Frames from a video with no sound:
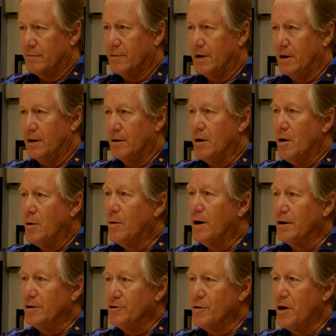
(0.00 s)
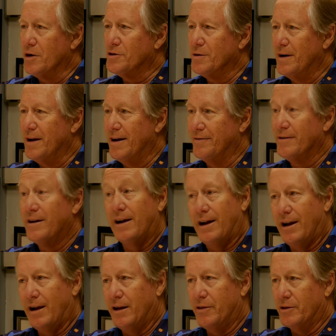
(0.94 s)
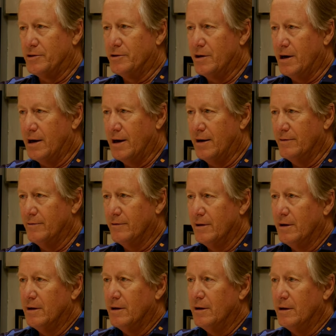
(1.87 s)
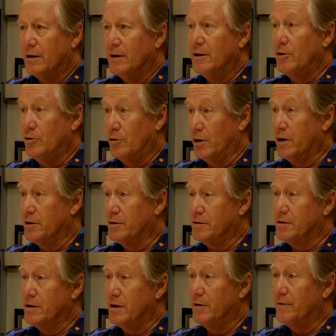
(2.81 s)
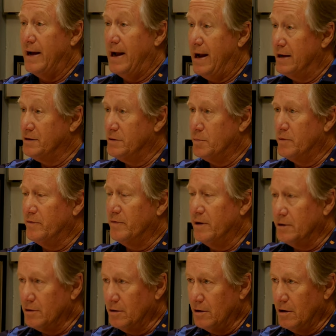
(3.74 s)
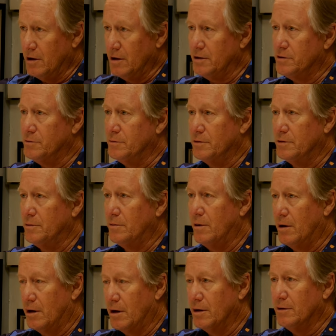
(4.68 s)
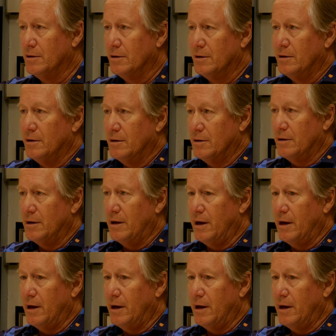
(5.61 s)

Yeah. Well, and you also have a, the drive. Yeah. You look at yourself as a professional artist, which you are, mm-hmm.